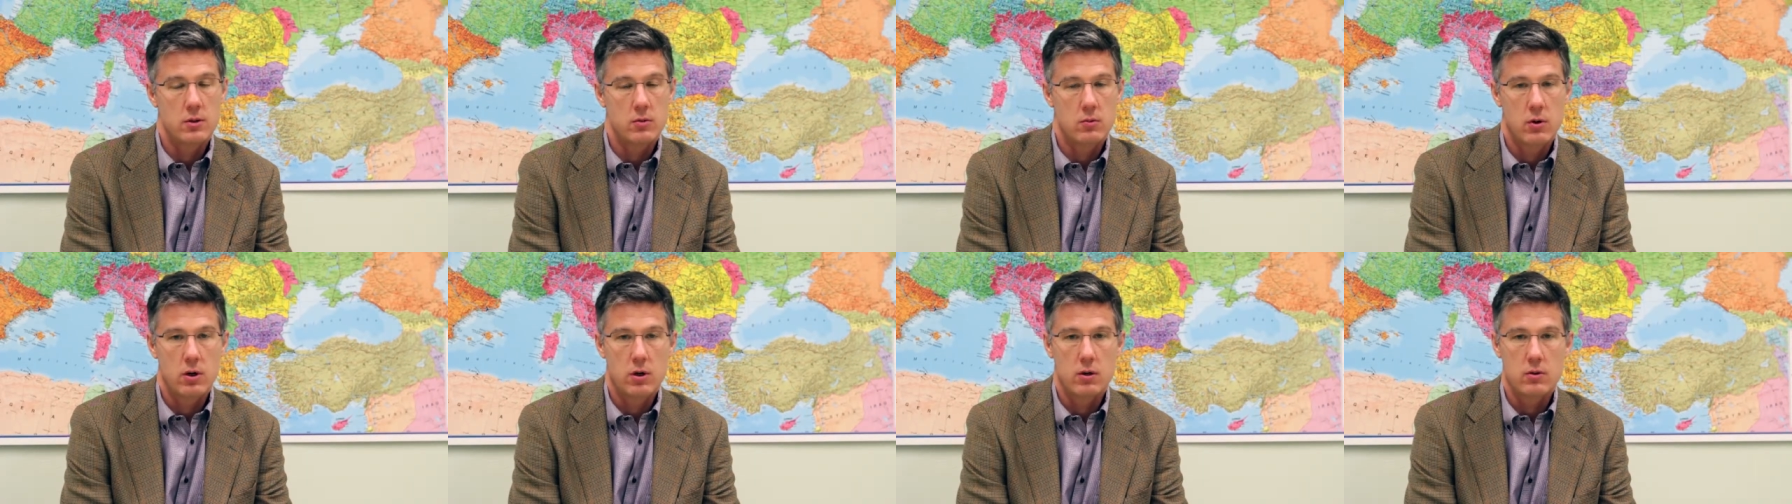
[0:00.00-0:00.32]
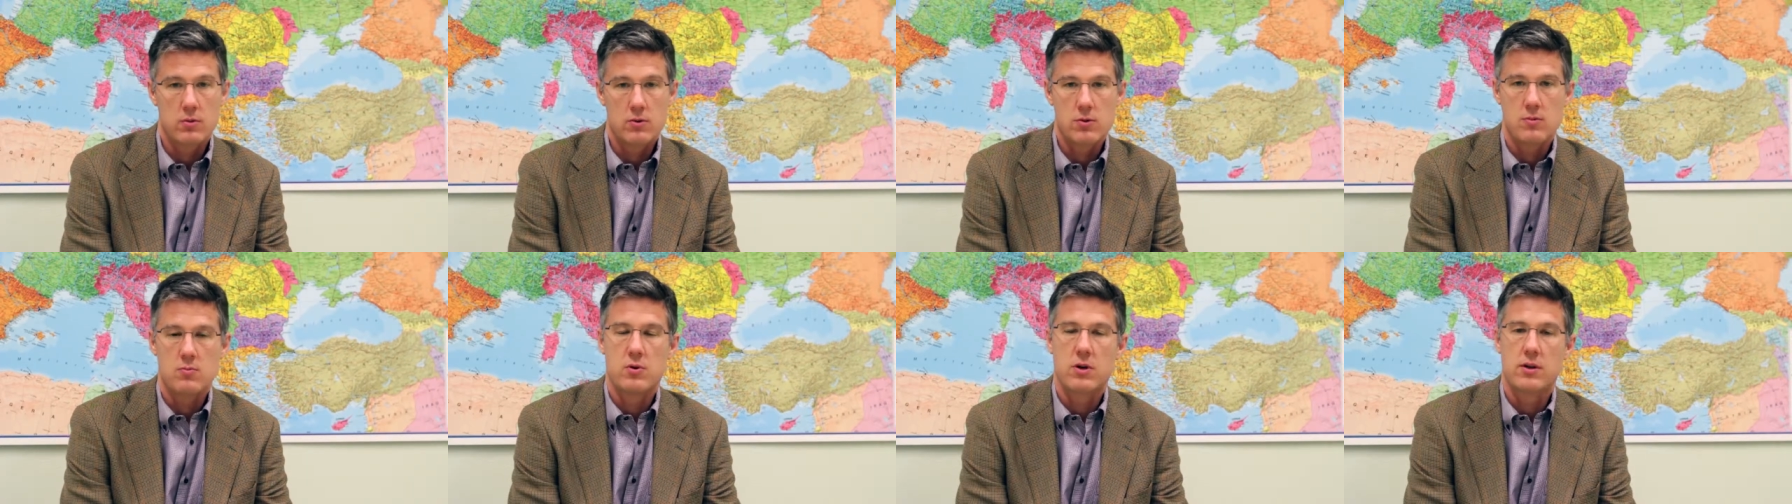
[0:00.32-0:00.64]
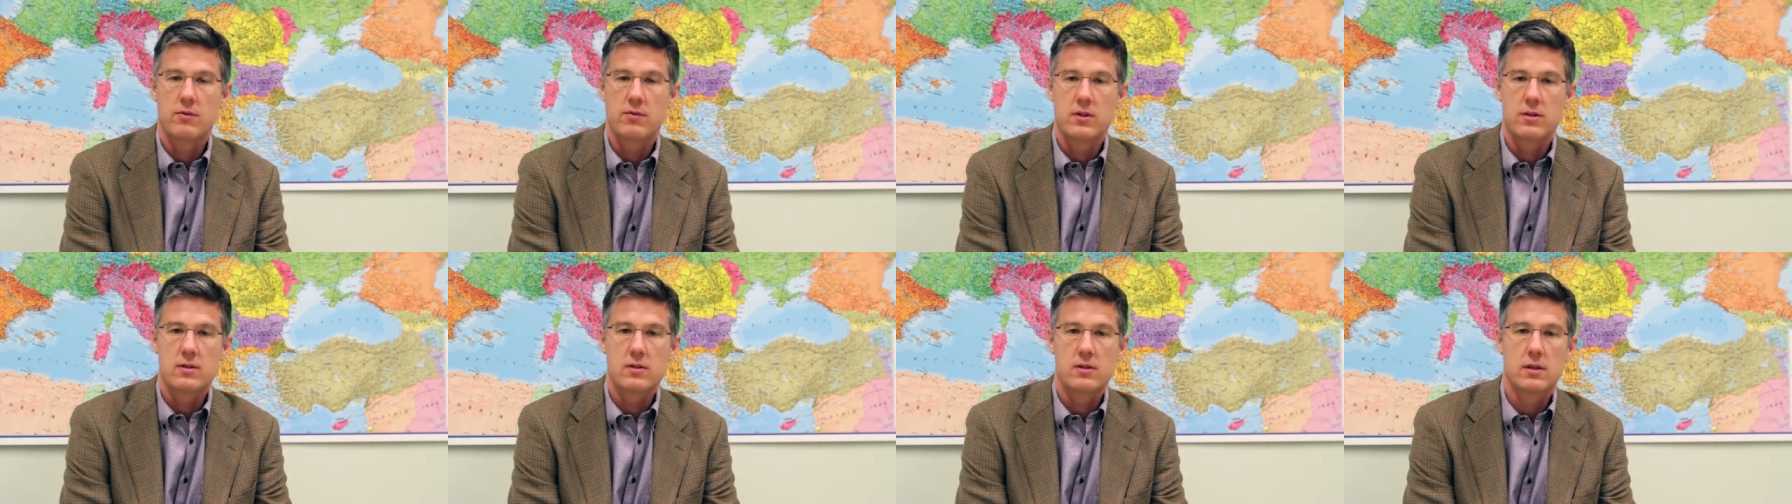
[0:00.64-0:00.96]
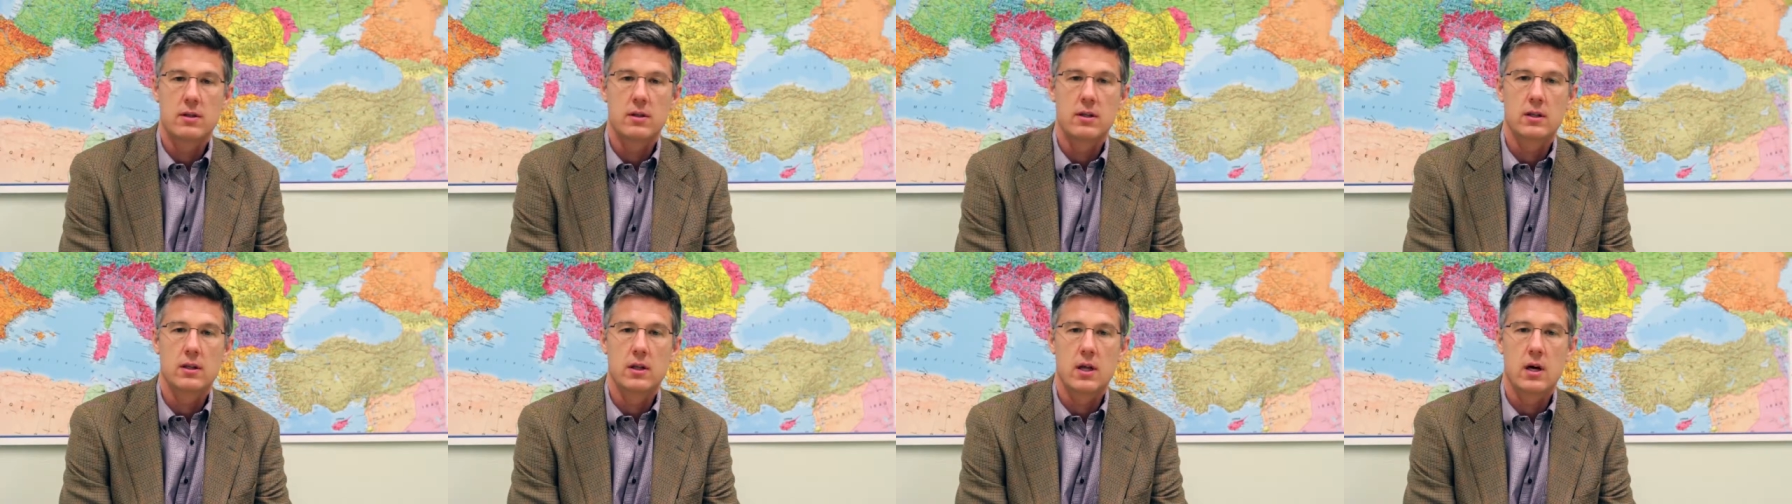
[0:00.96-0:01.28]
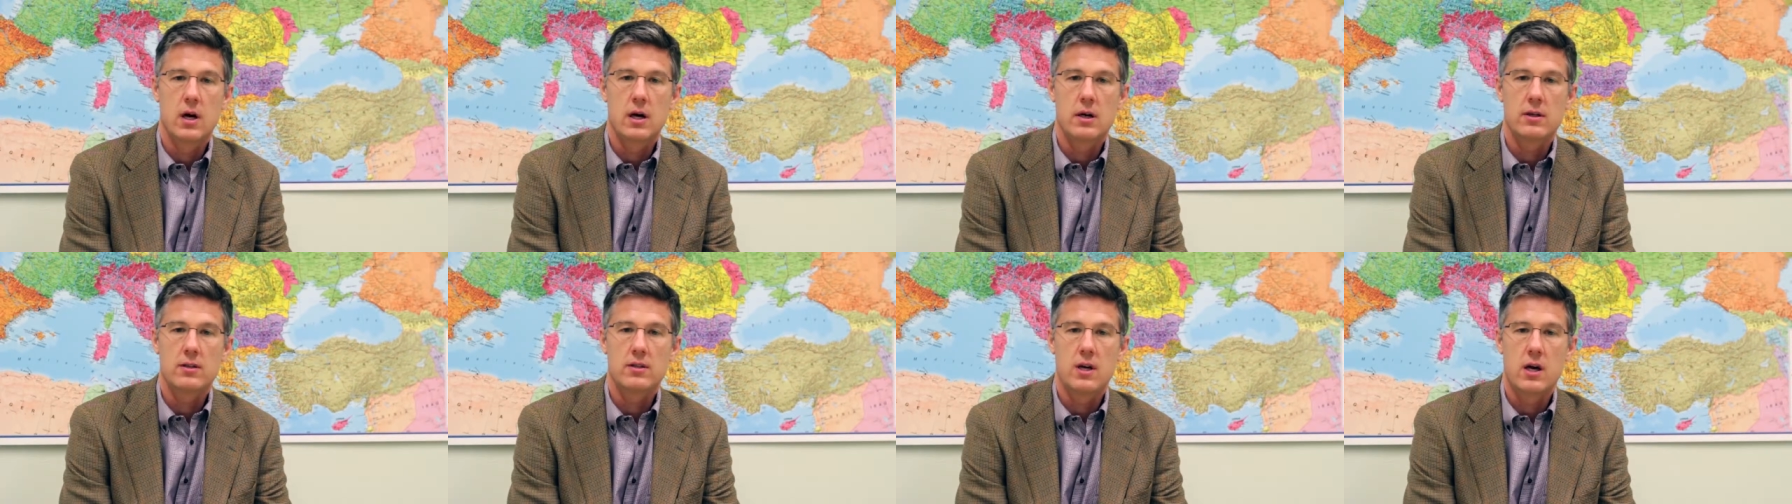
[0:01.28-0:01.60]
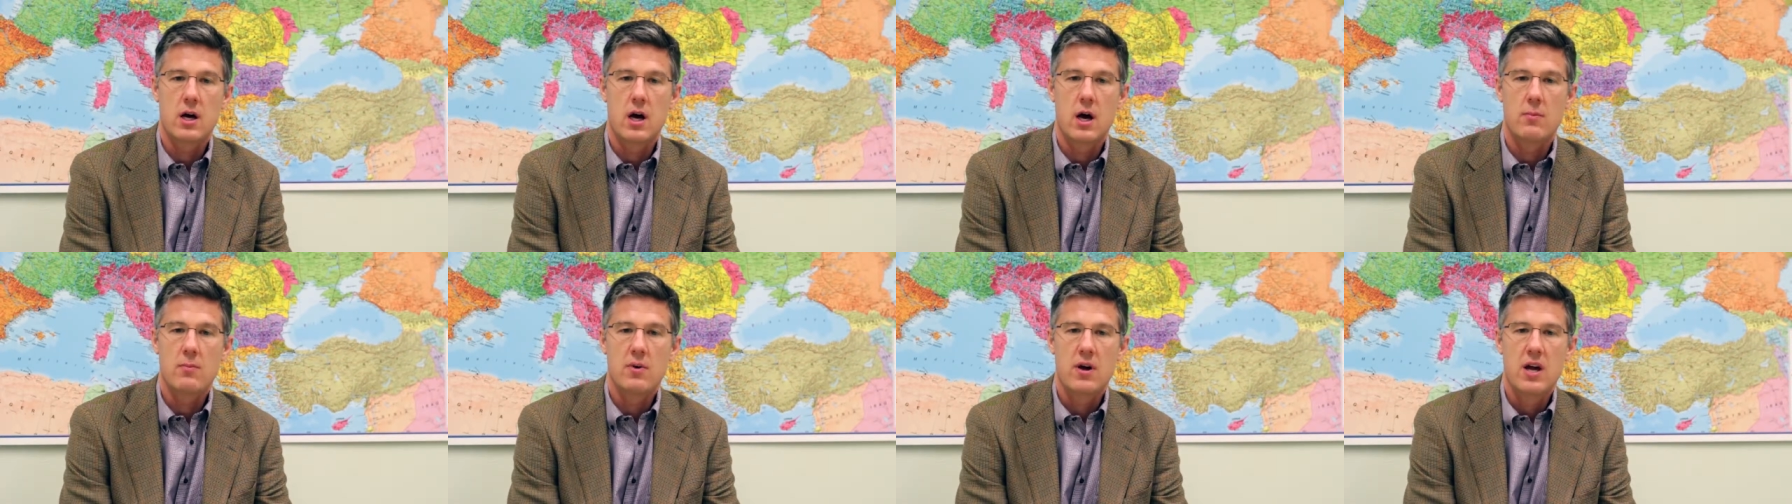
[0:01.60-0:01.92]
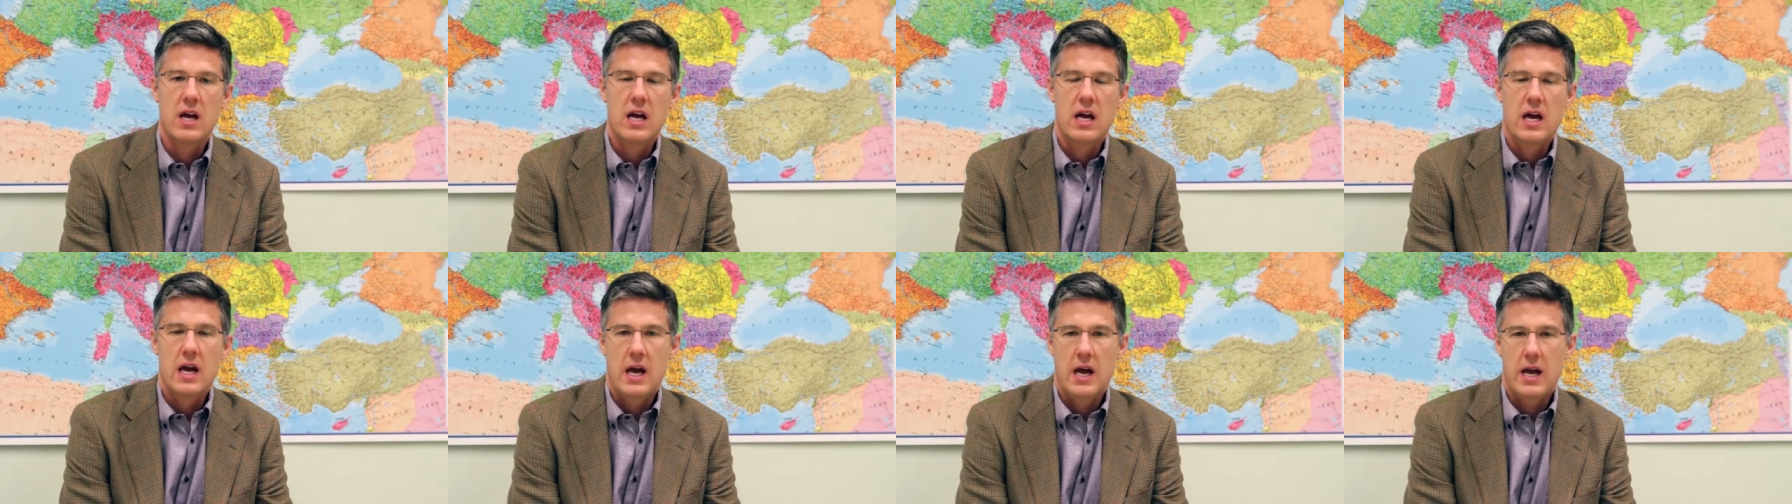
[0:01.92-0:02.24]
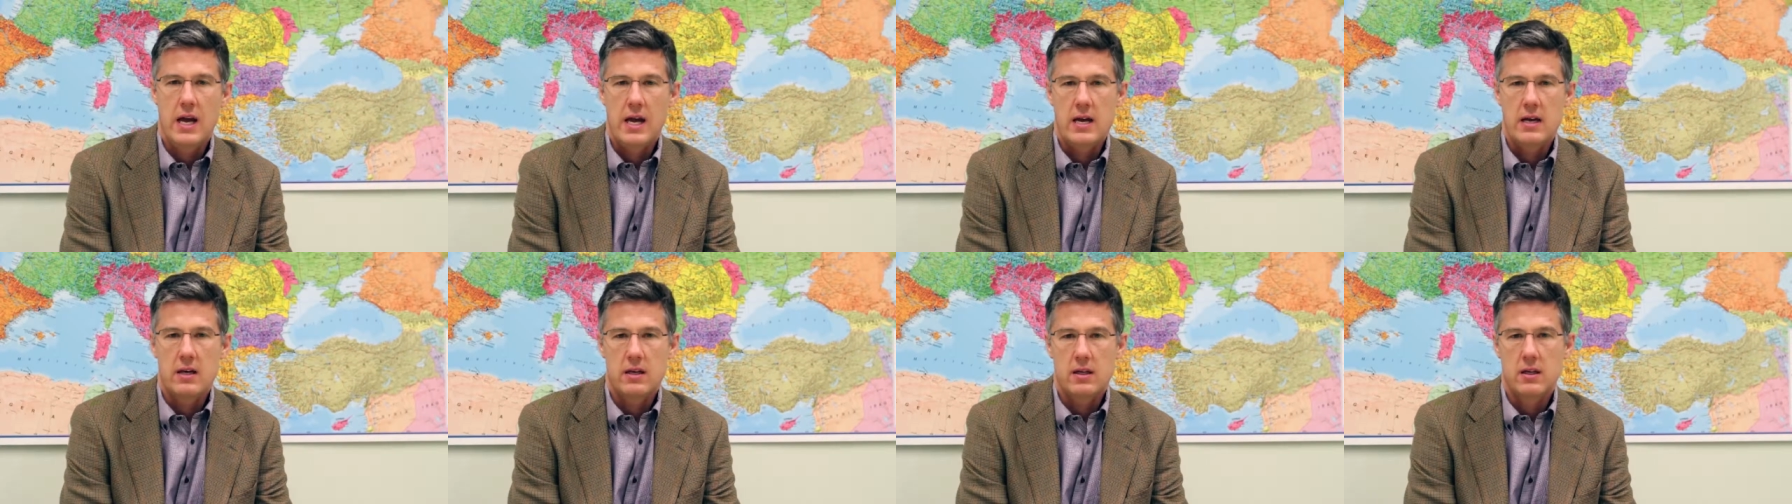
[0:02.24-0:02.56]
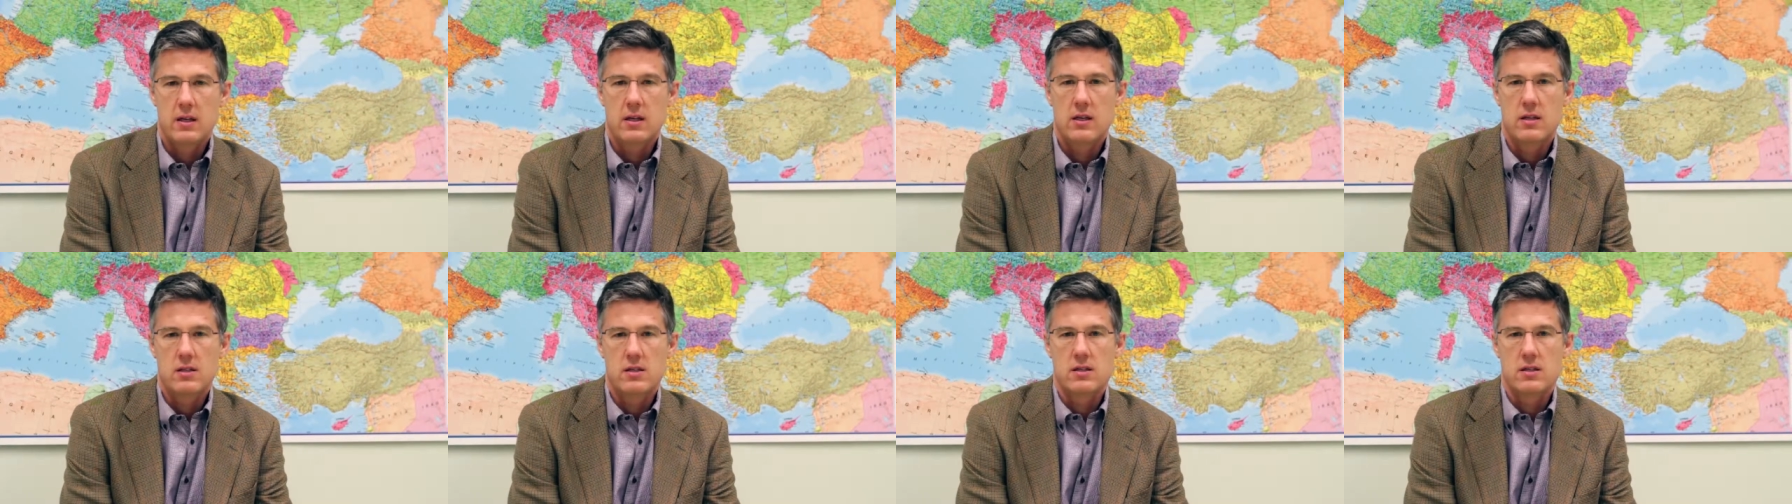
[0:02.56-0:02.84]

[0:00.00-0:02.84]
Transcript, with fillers: where it was previously locked up, and